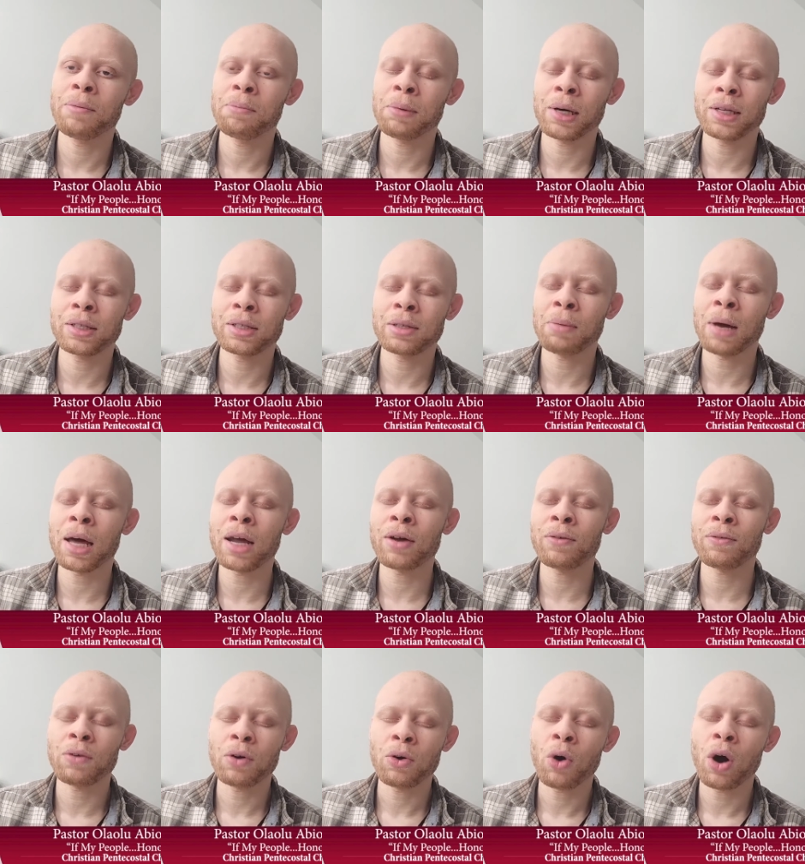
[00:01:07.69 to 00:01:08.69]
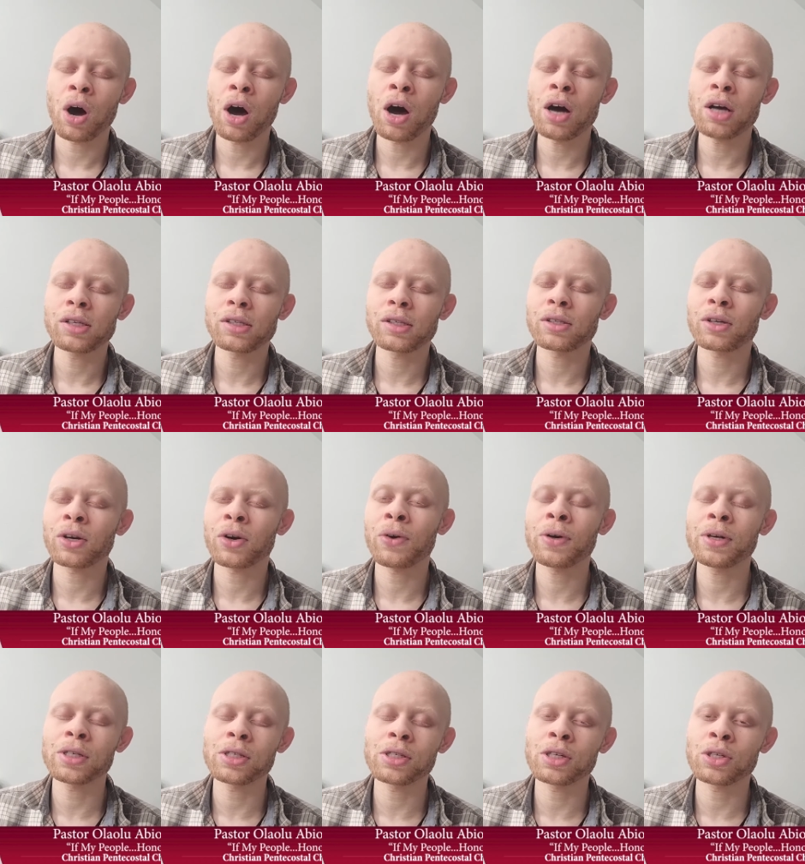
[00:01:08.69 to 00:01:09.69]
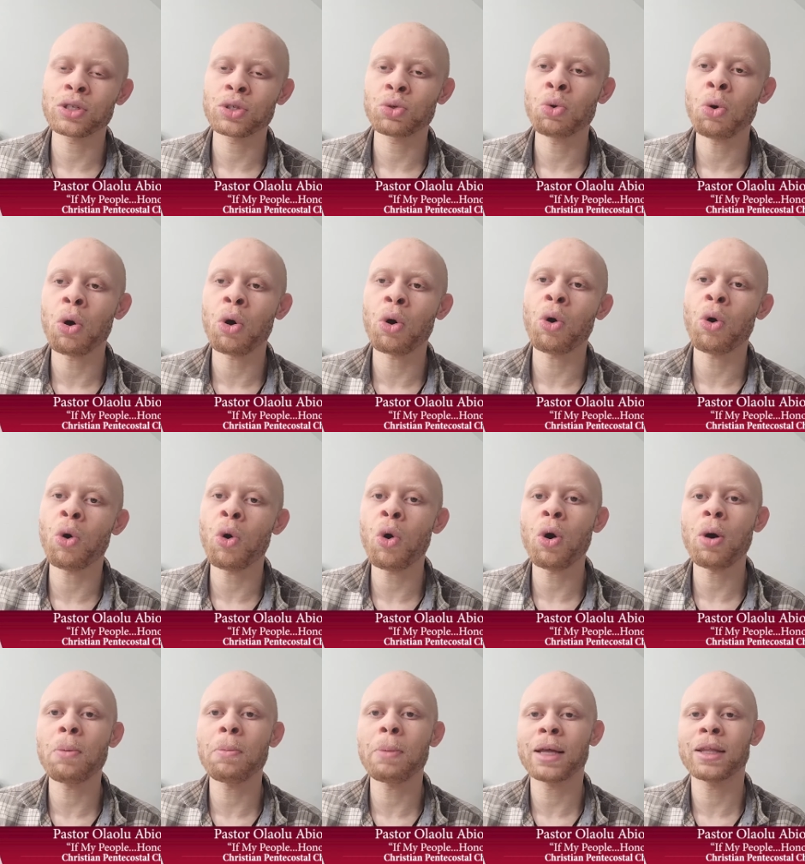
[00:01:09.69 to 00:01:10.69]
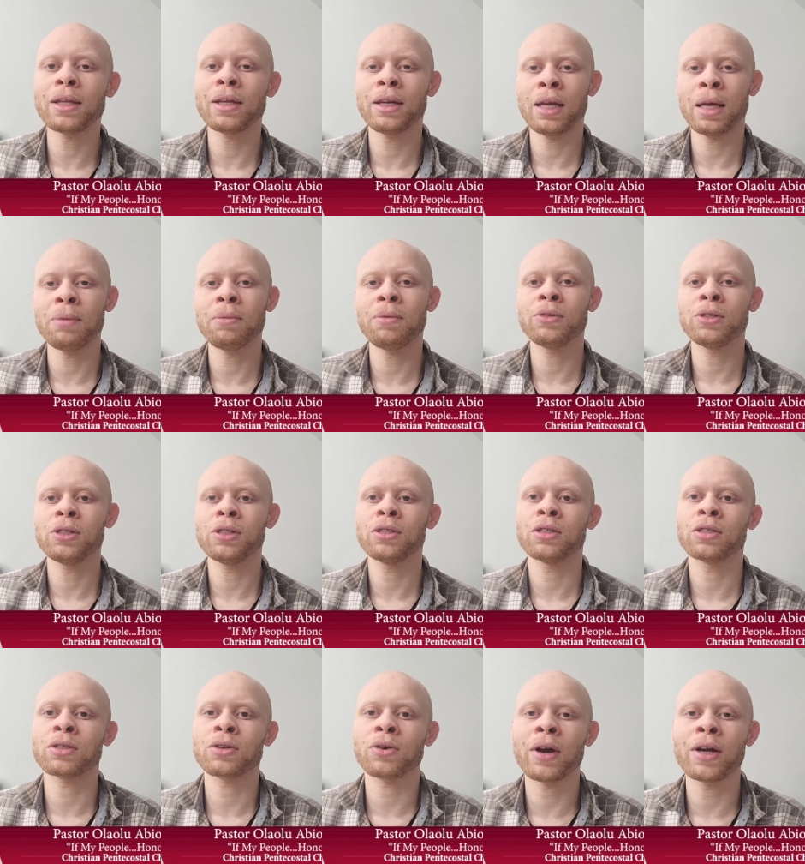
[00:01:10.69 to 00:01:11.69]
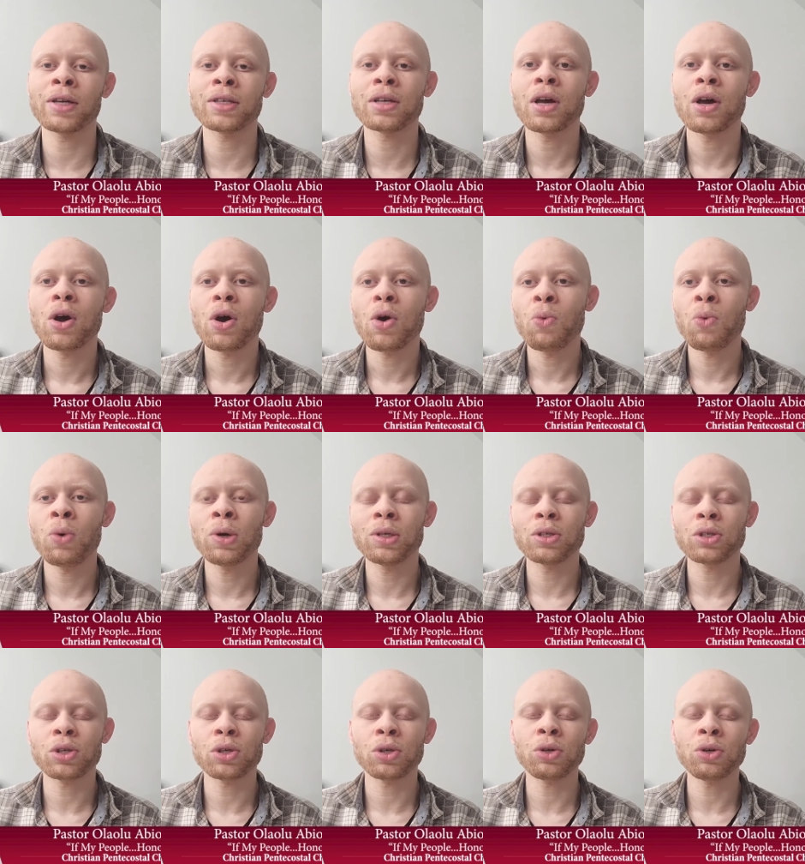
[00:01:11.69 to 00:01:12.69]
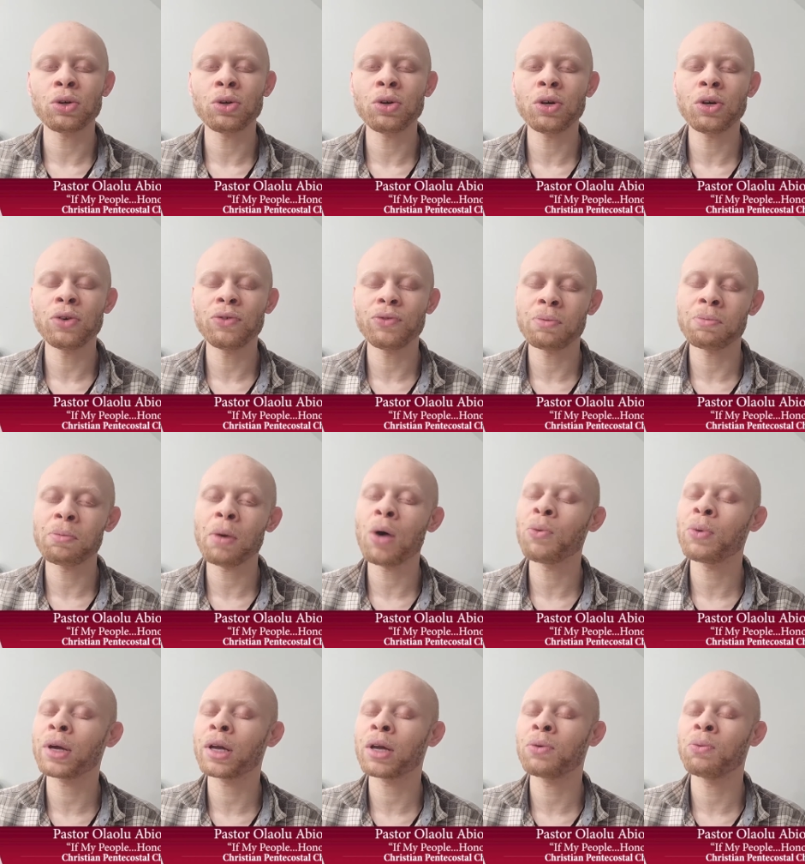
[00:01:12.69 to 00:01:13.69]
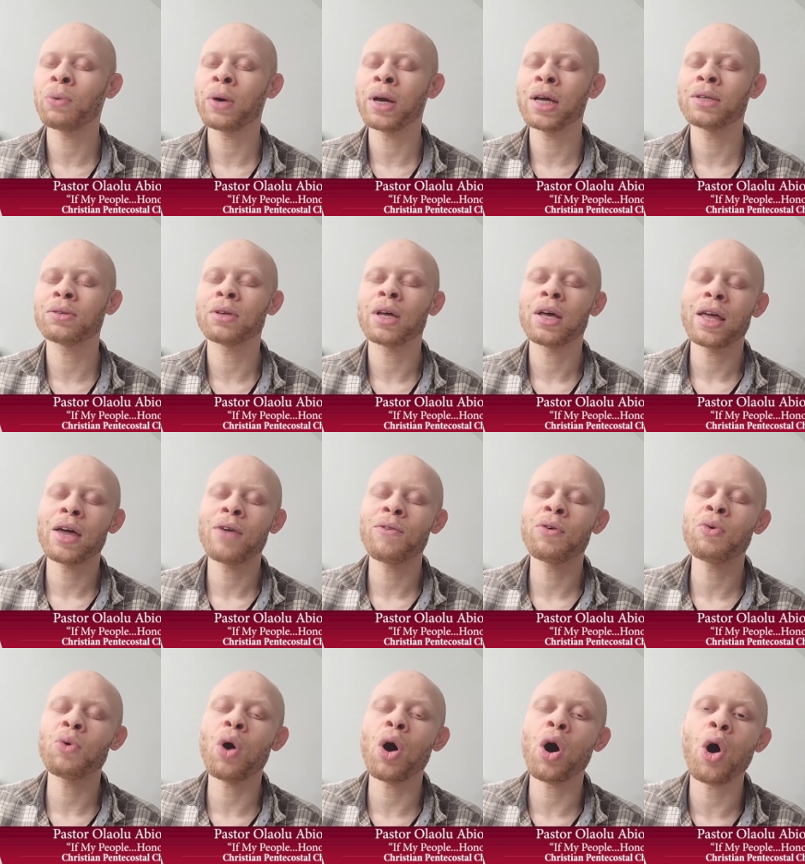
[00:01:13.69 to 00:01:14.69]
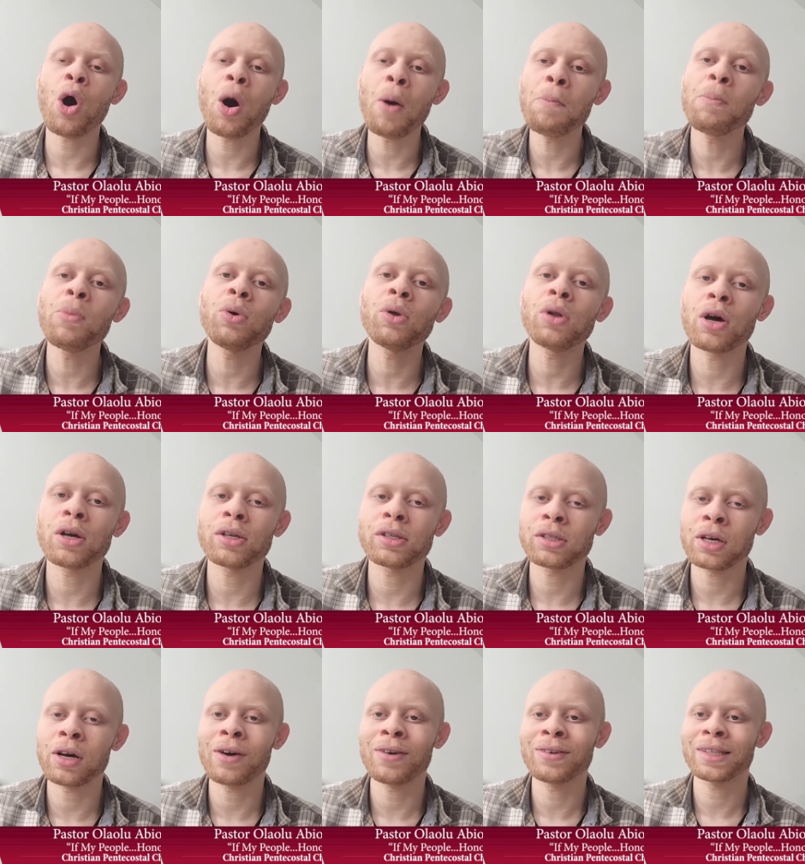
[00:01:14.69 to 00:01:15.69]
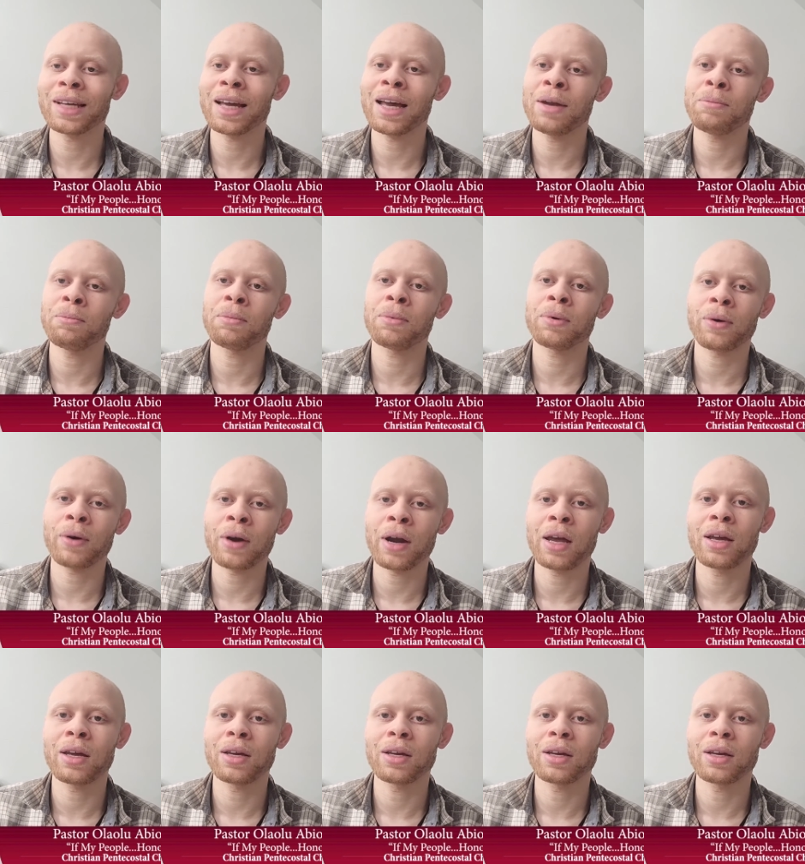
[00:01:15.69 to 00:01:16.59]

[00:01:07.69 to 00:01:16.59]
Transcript: But it's a matter of us Christians who are called by the name of Jesus Christ would turn from our wicked ways if we will humble ourselves and pray.